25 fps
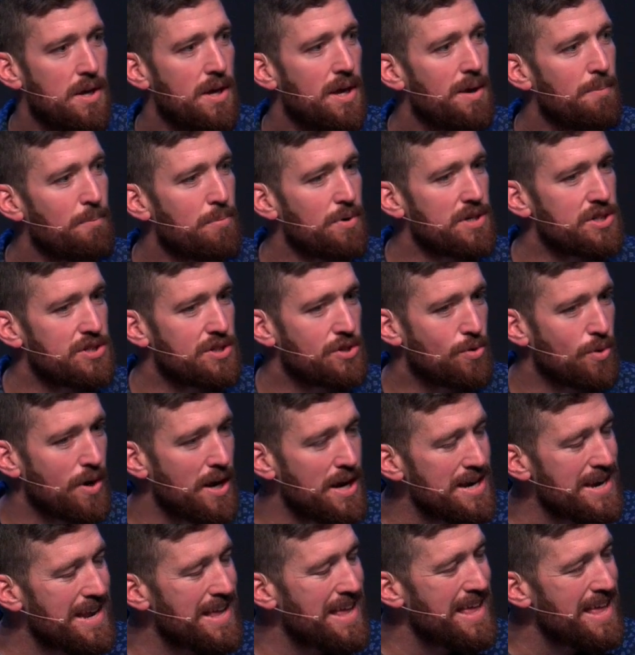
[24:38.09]
and brings
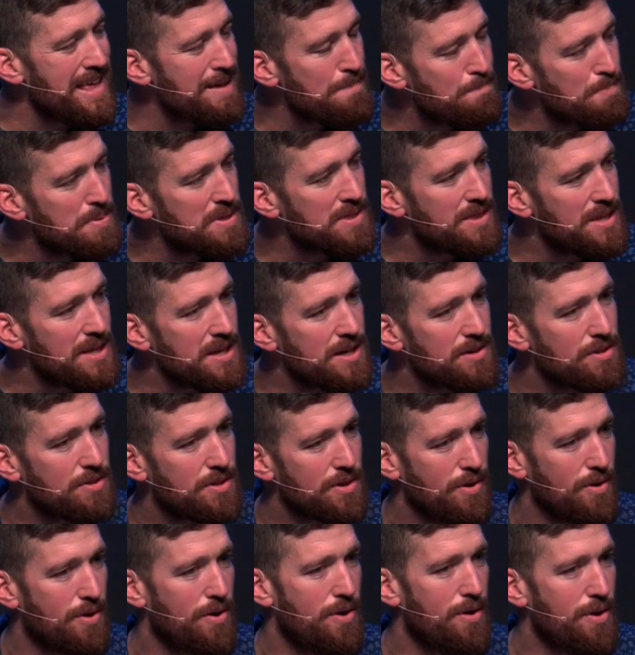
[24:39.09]
great empathy into
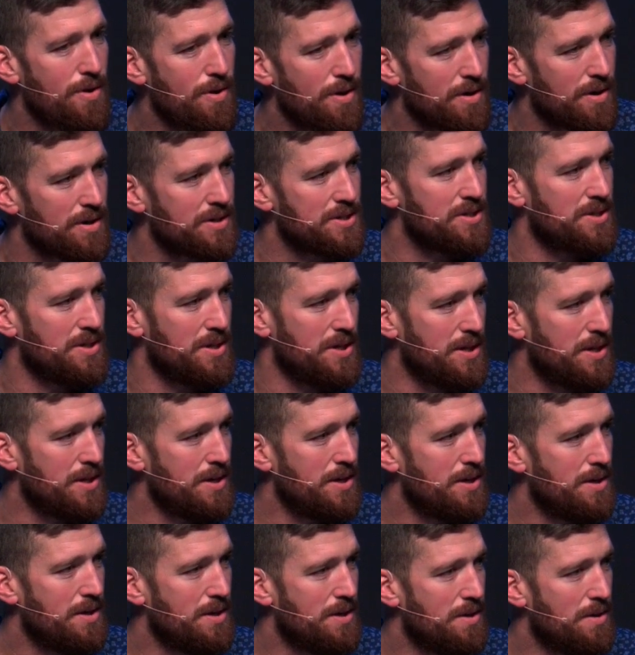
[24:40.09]
their heart.
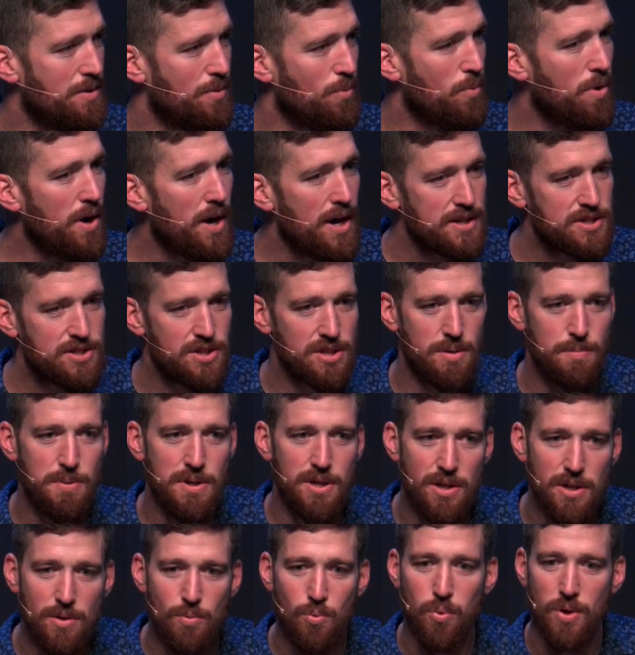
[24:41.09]
Why? So they'd be
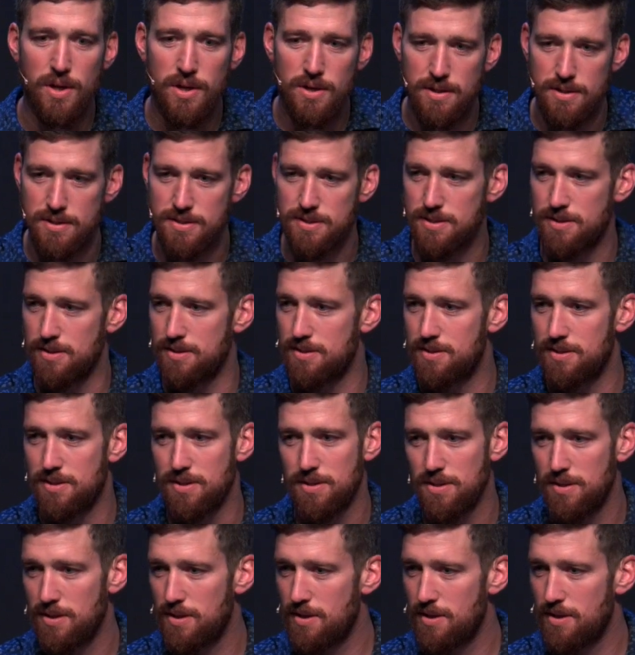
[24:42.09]
good witnesses.